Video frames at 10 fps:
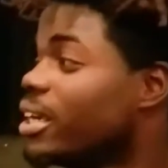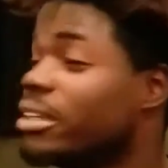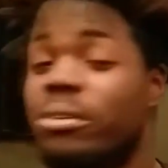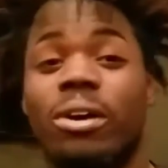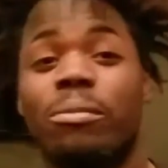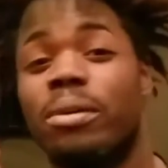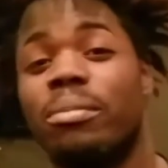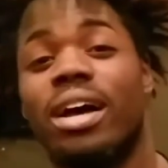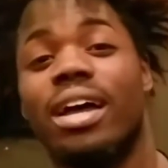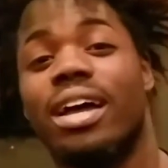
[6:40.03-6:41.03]
that. You
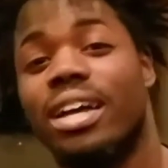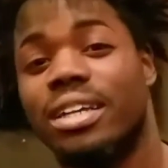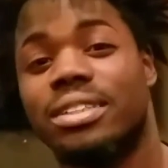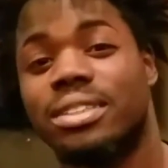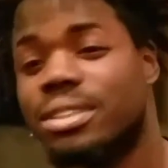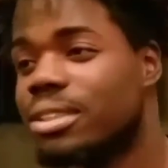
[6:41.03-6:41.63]
opened my eyes.